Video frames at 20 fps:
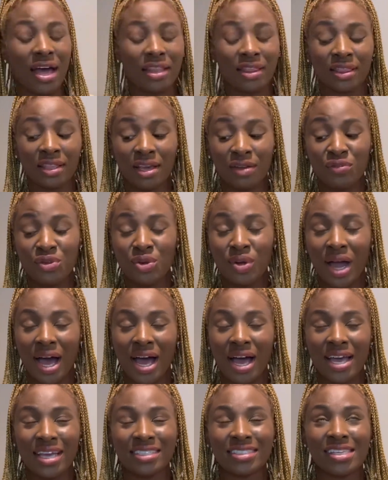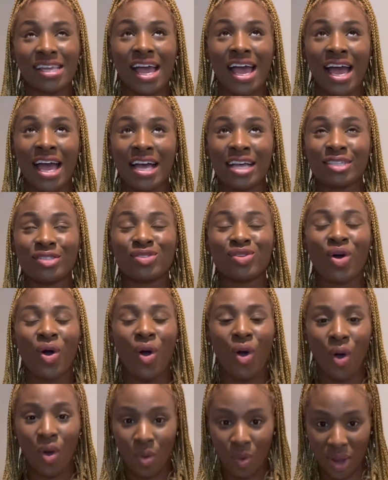love you guys as
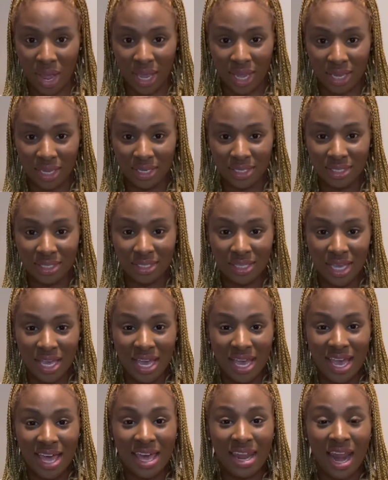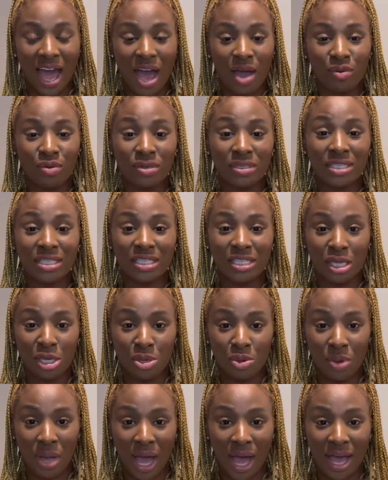always, and I will see
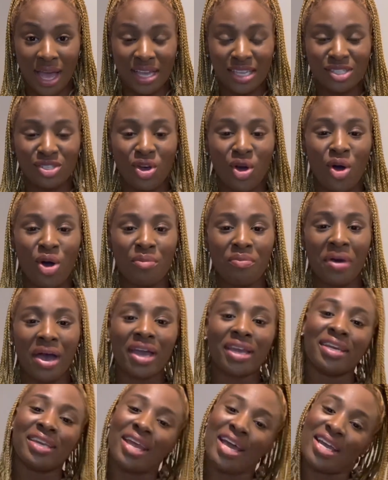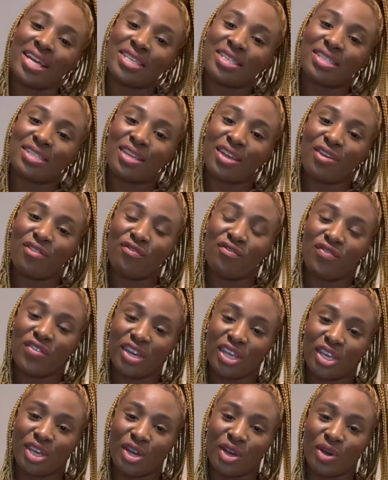you guys on my next
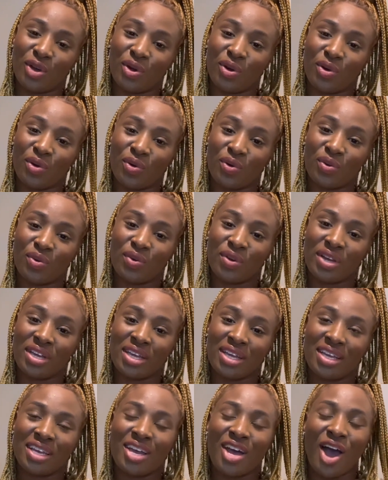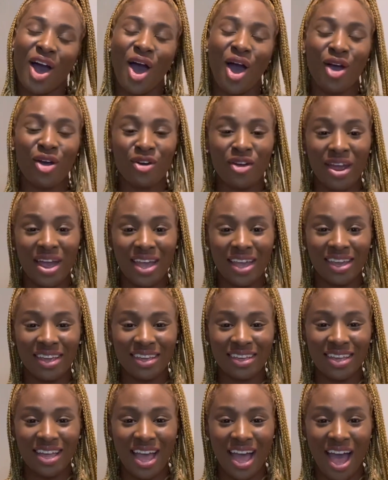video. All right,
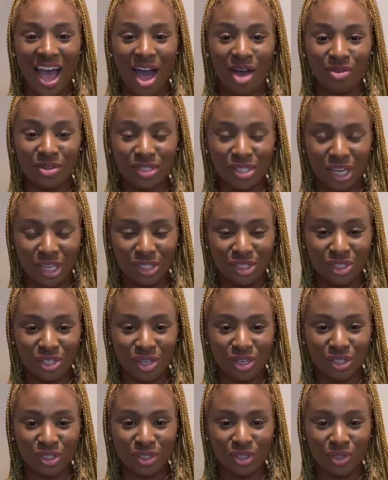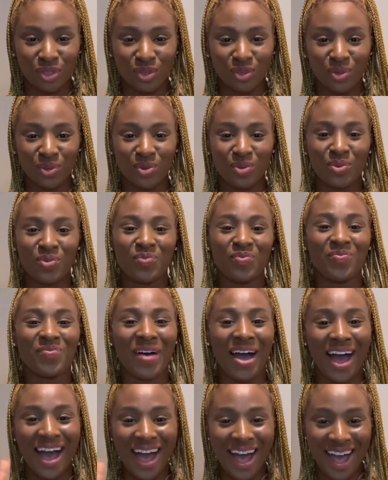I will talk to y'all soon.
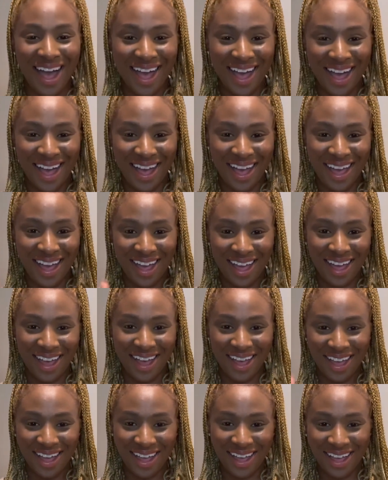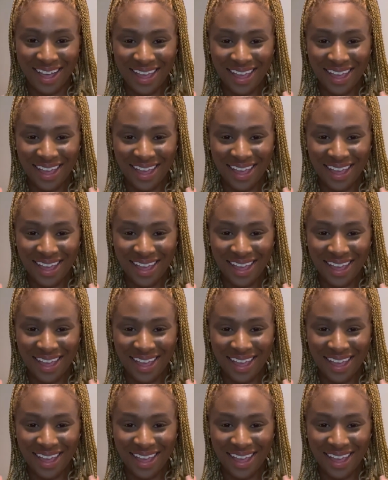Bye.